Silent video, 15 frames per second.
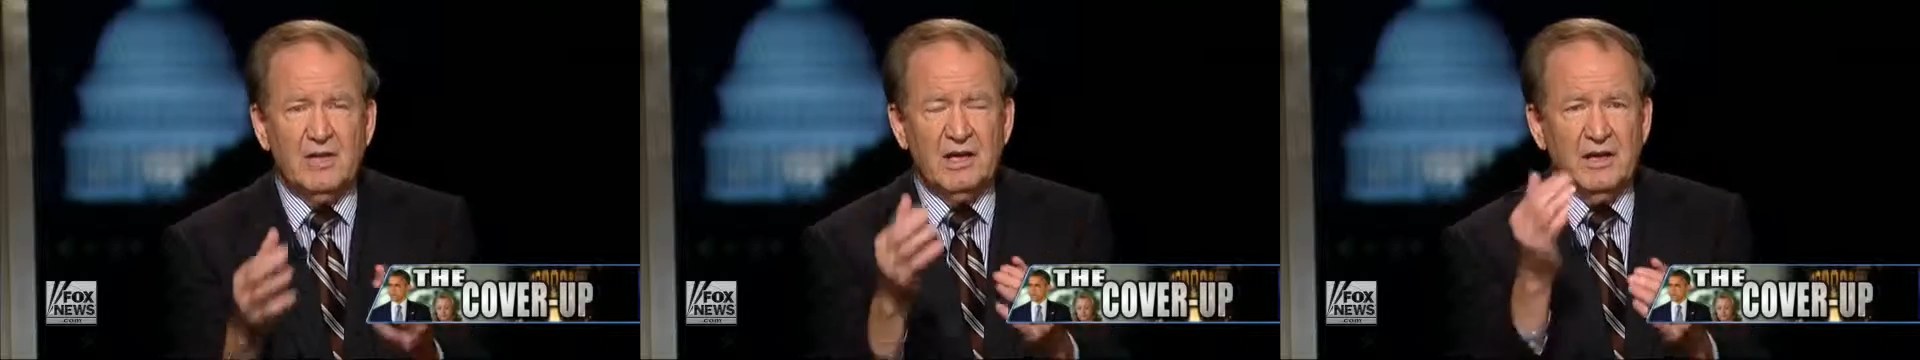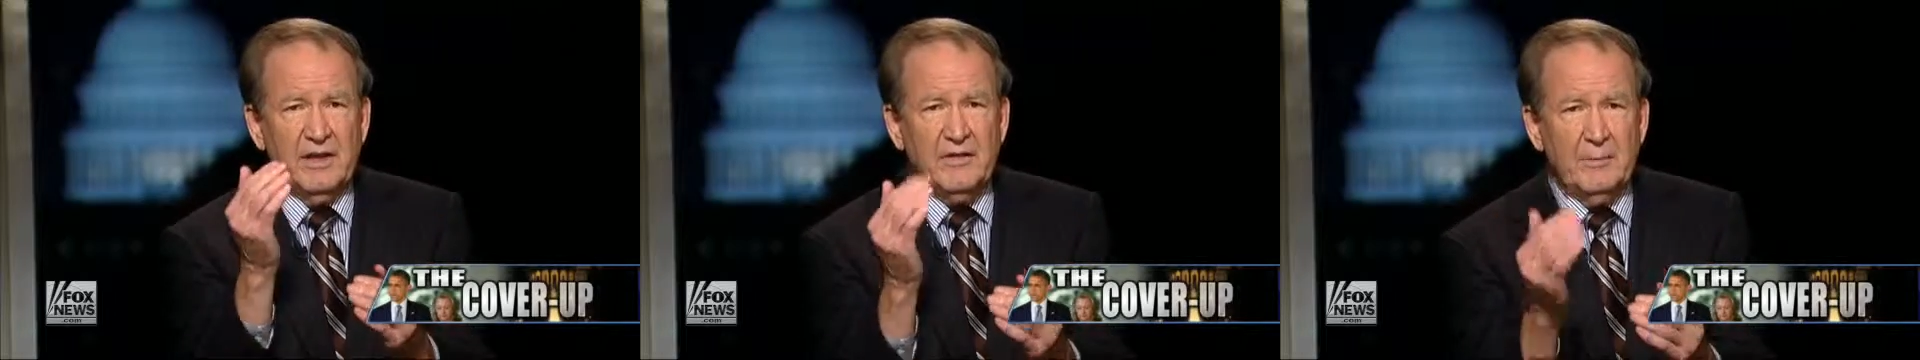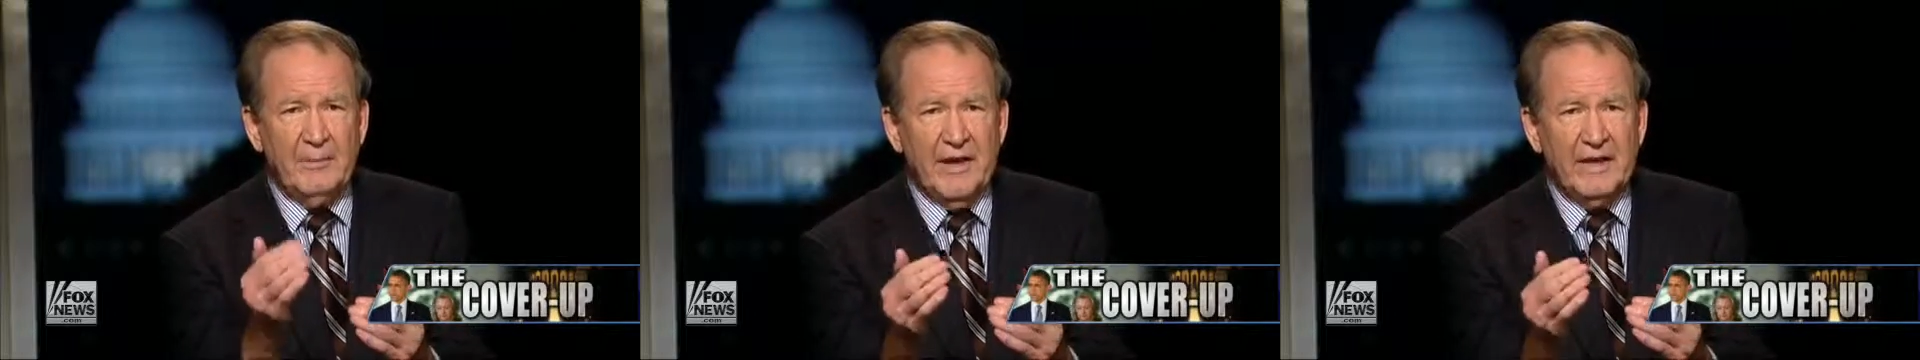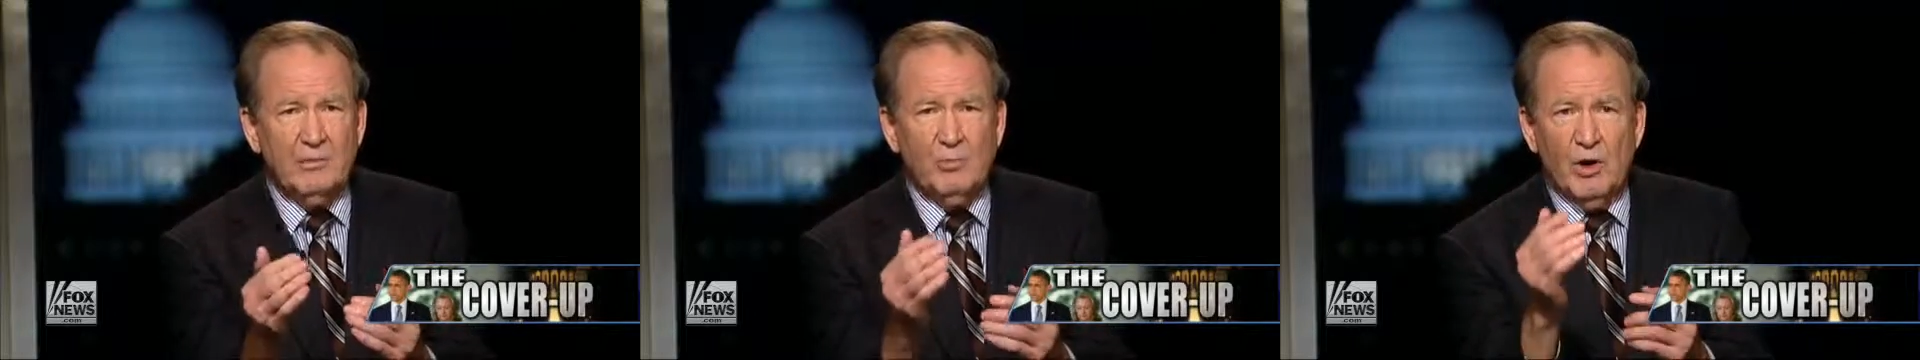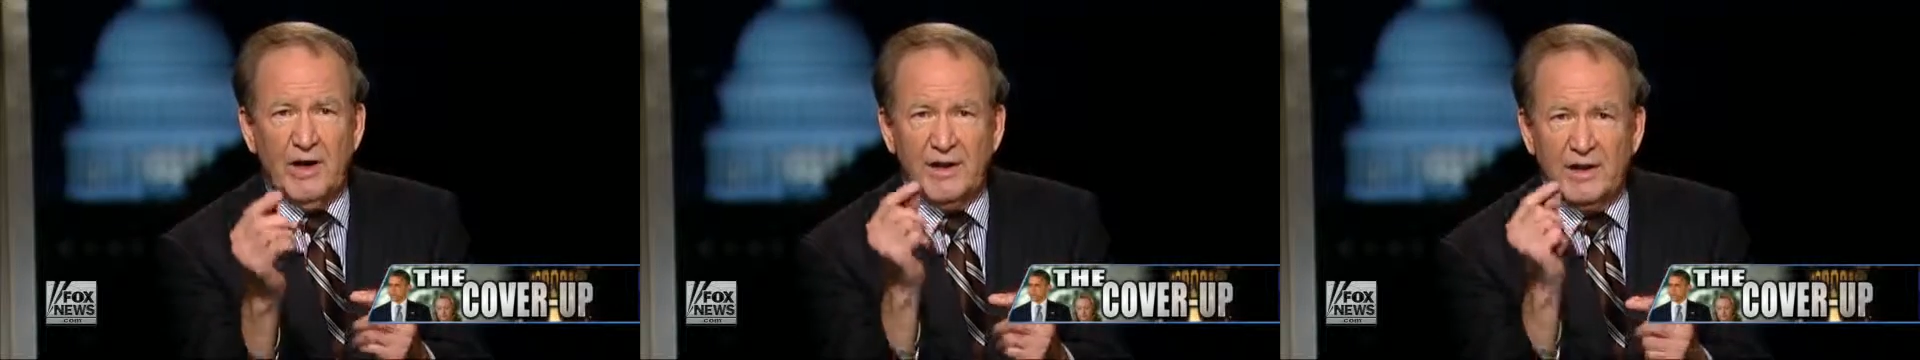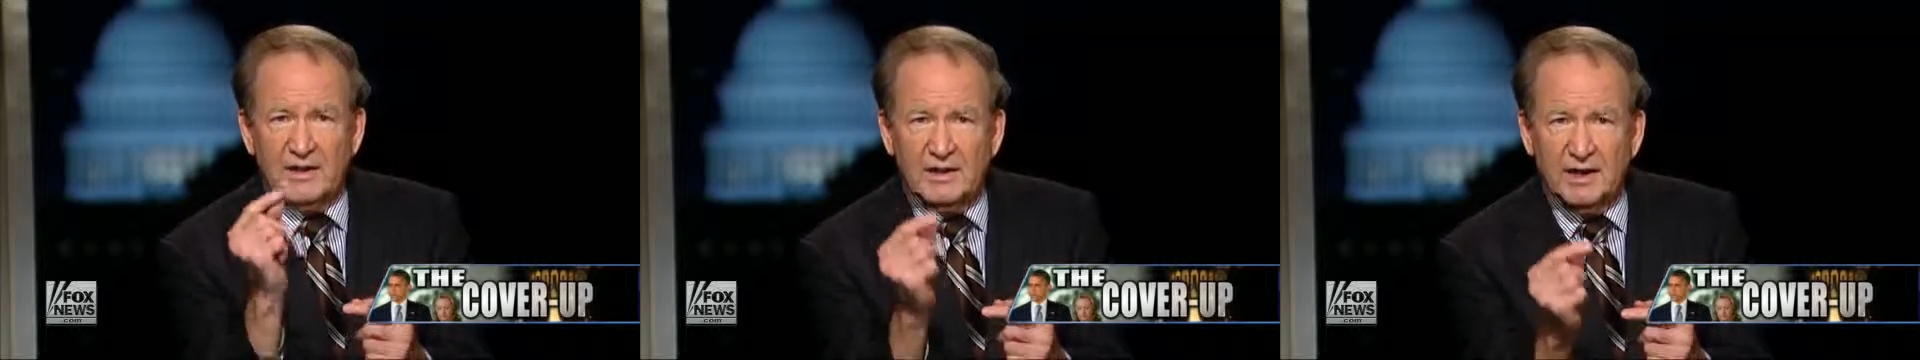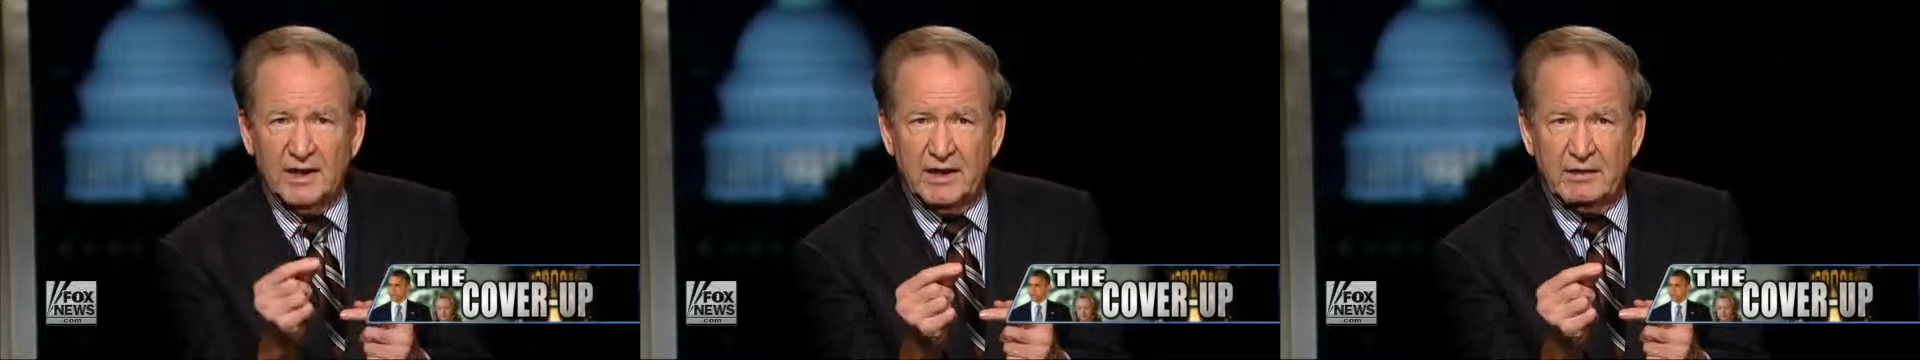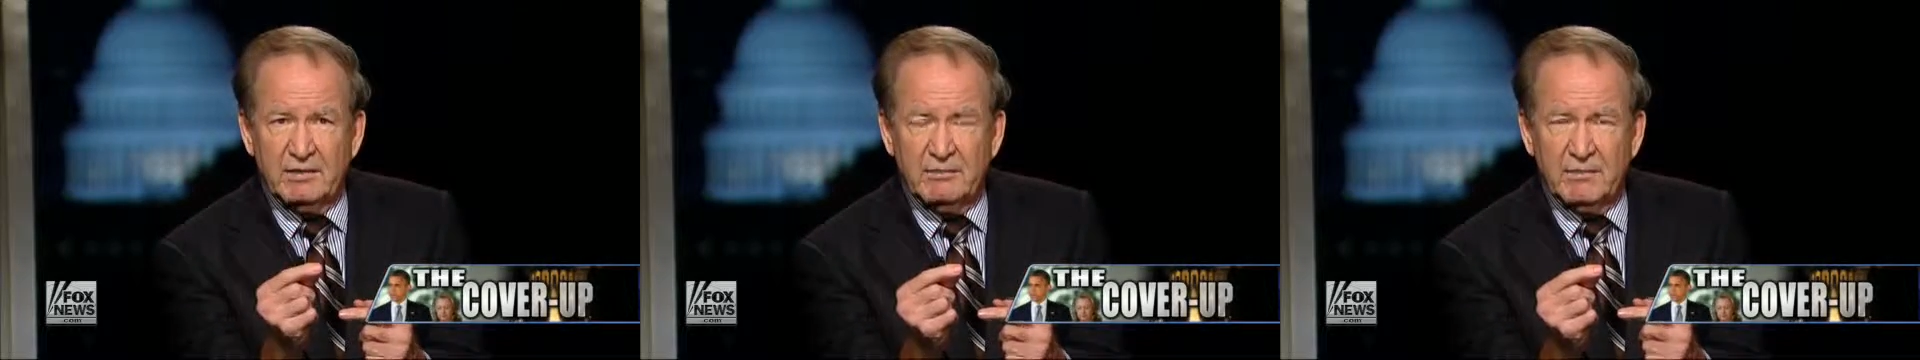In the main one,
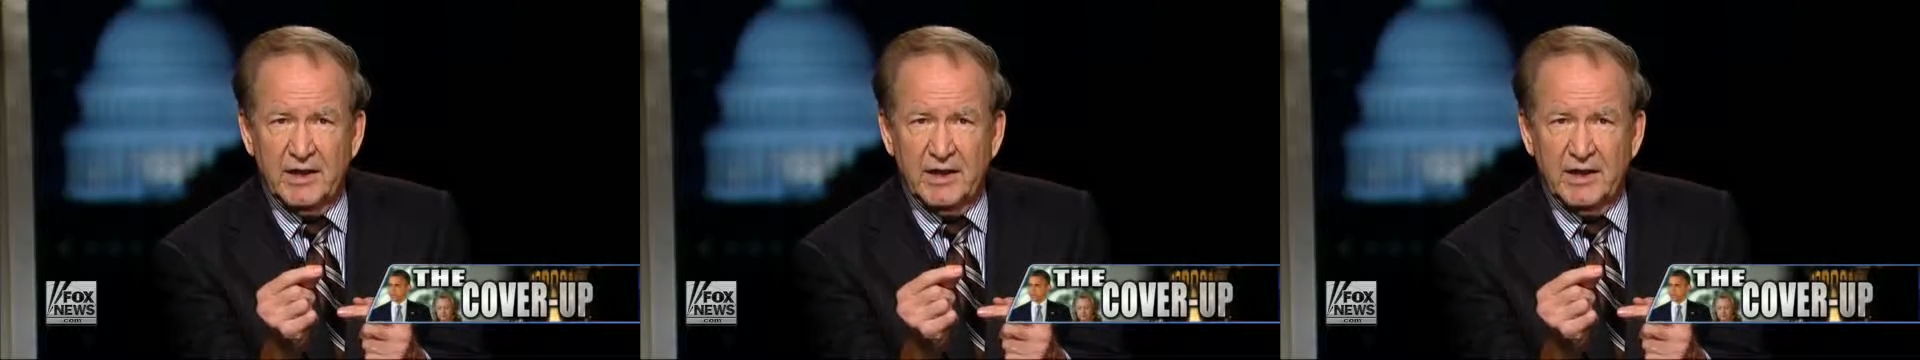and